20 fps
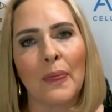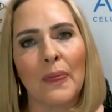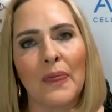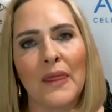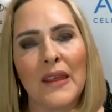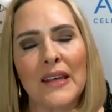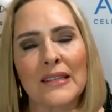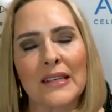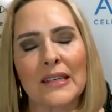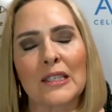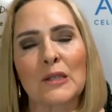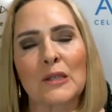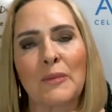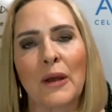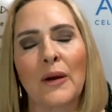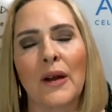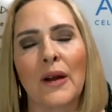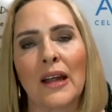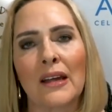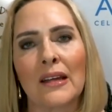this
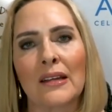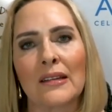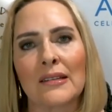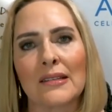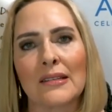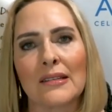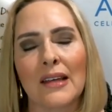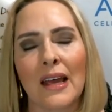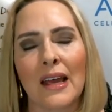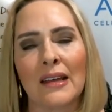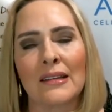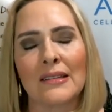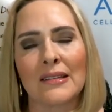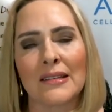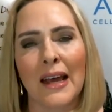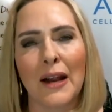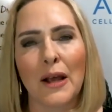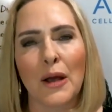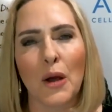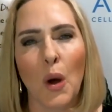experience and
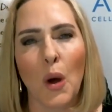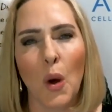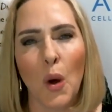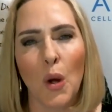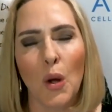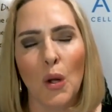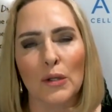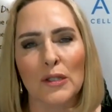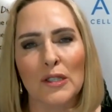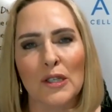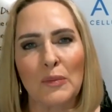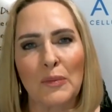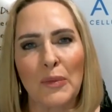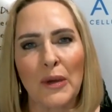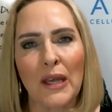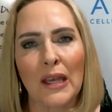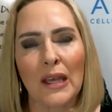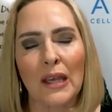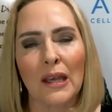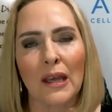set a goal to
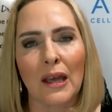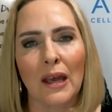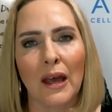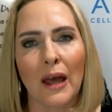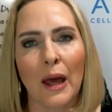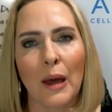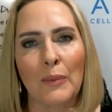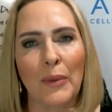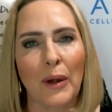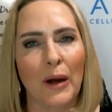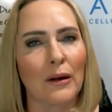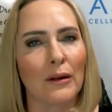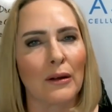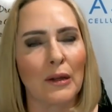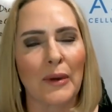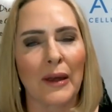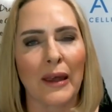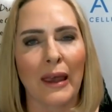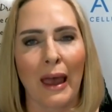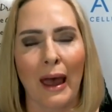be a
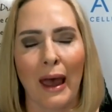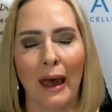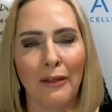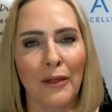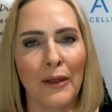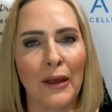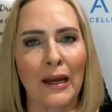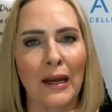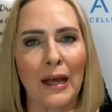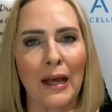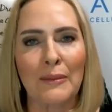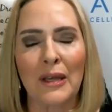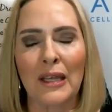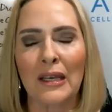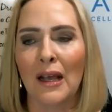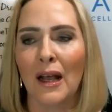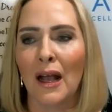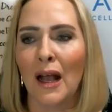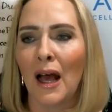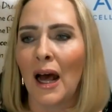Paralympic athlete? I
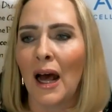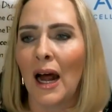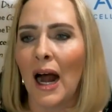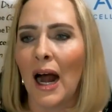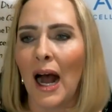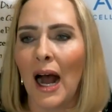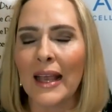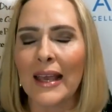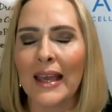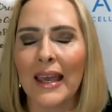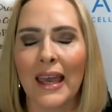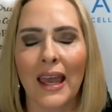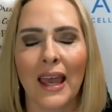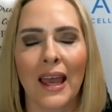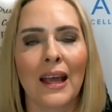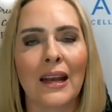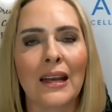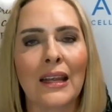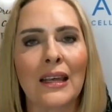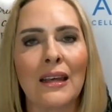mean, I
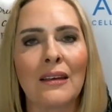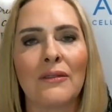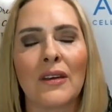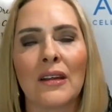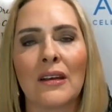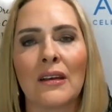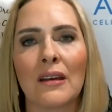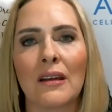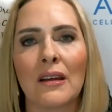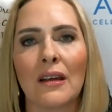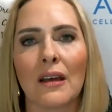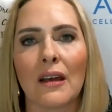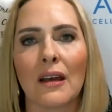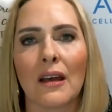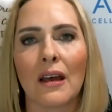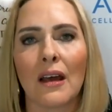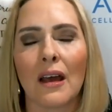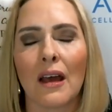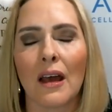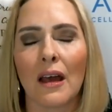can't even
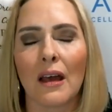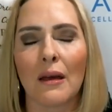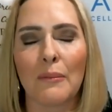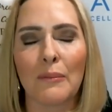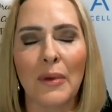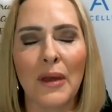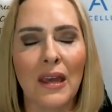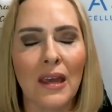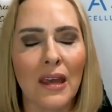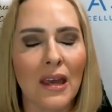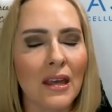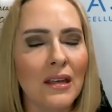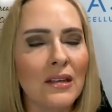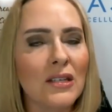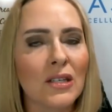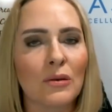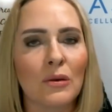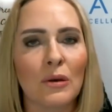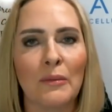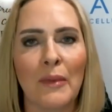begin
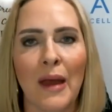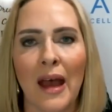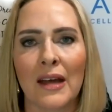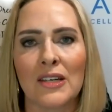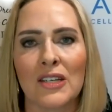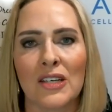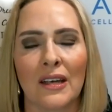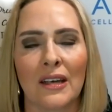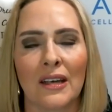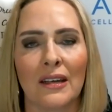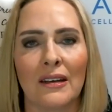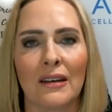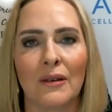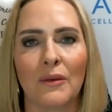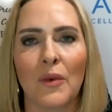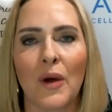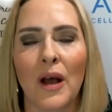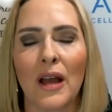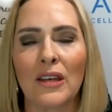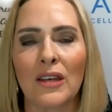to imagine
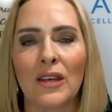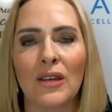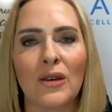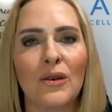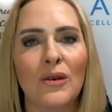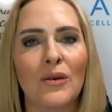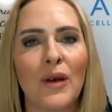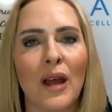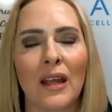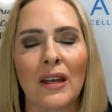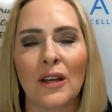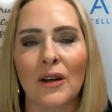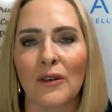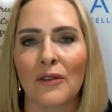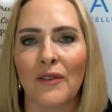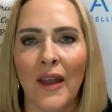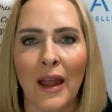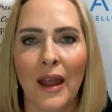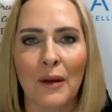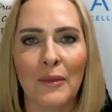what you and your
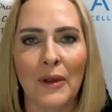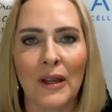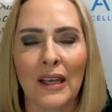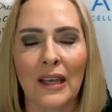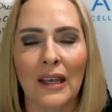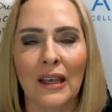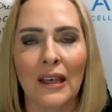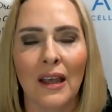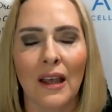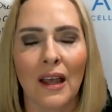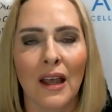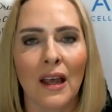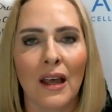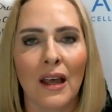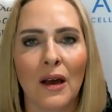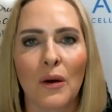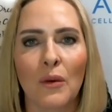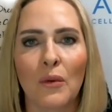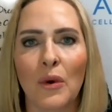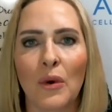family
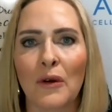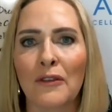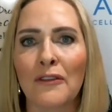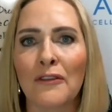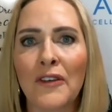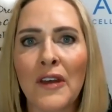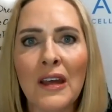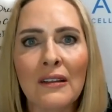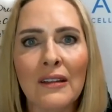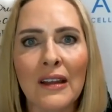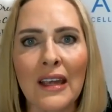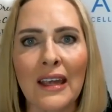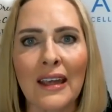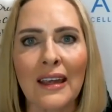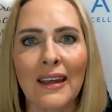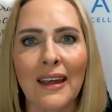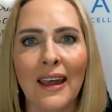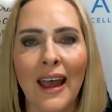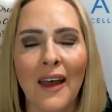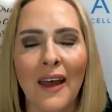were
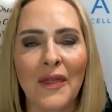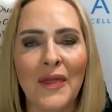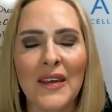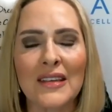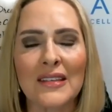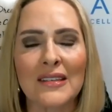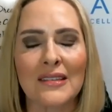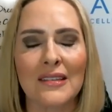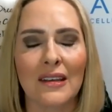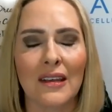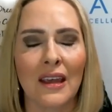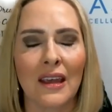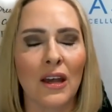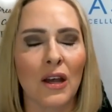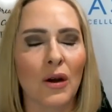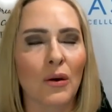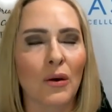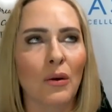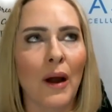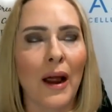feeling at this
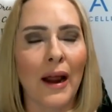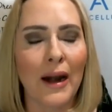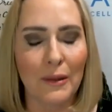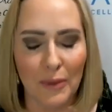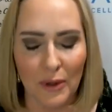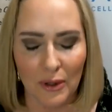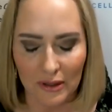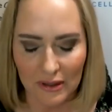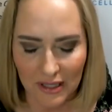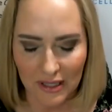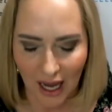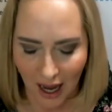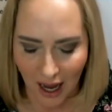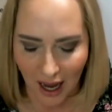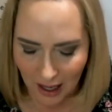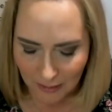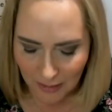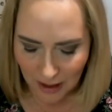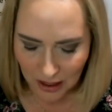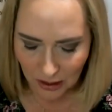incredible
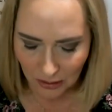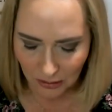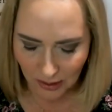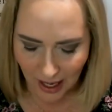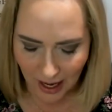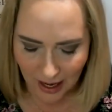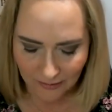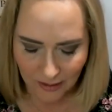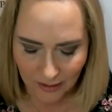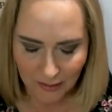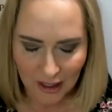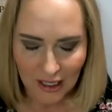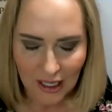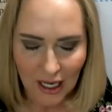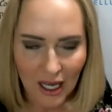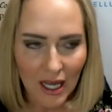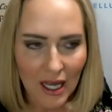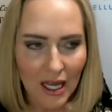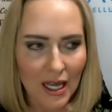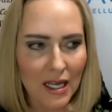time in your life. I mean,
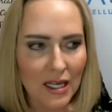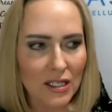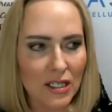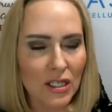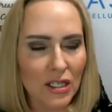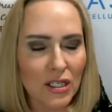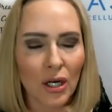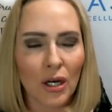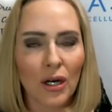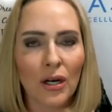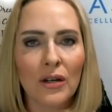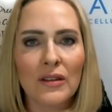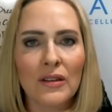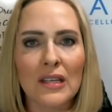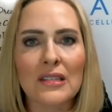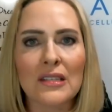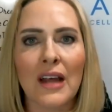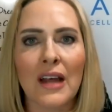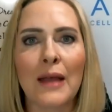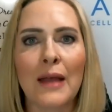to turn
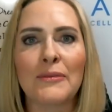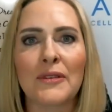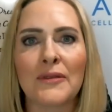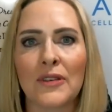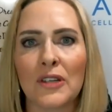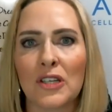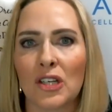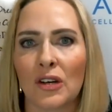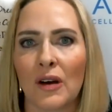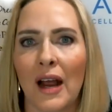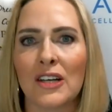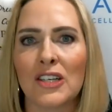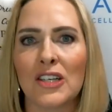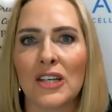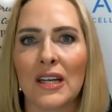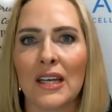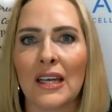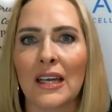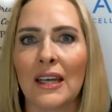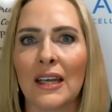this type of a
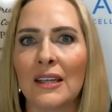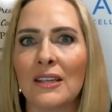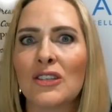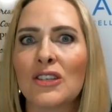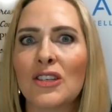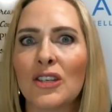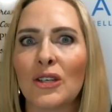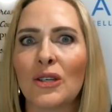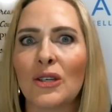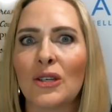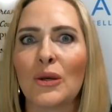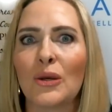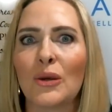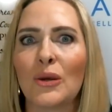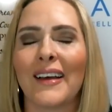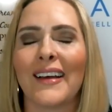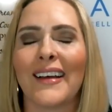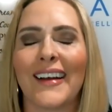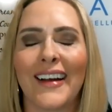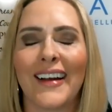tragedy
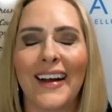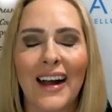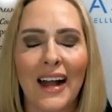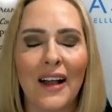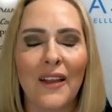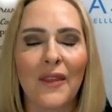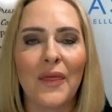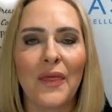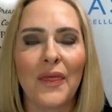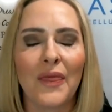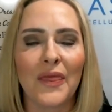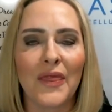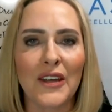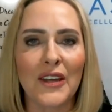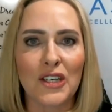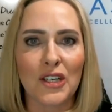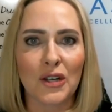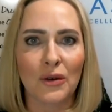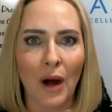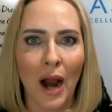into
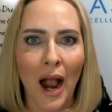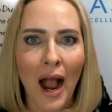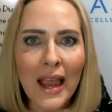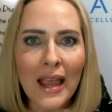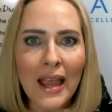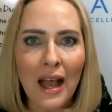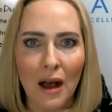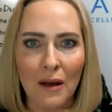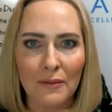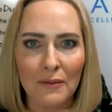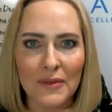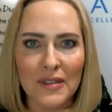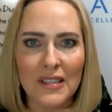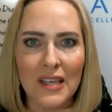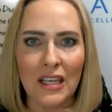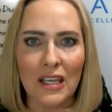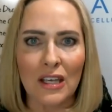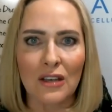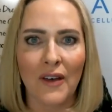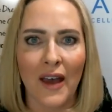the triumphs
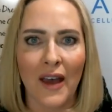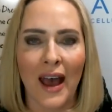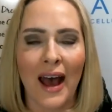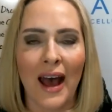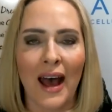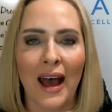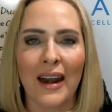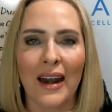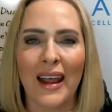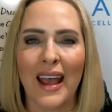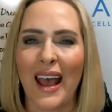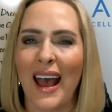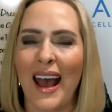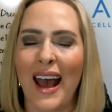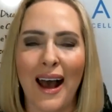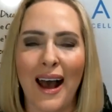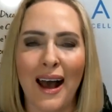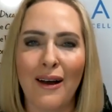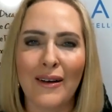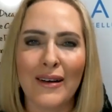that you've had,
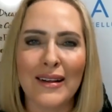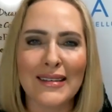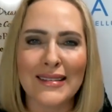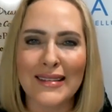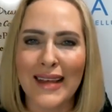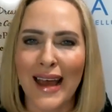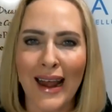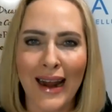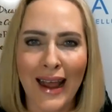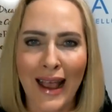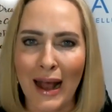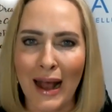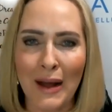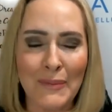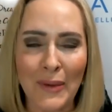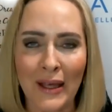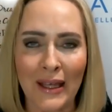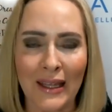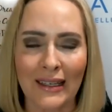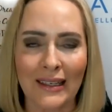how does that
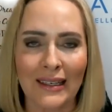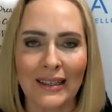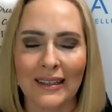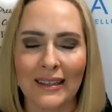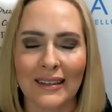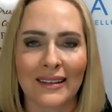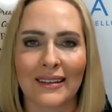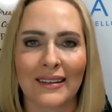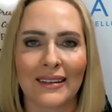happen?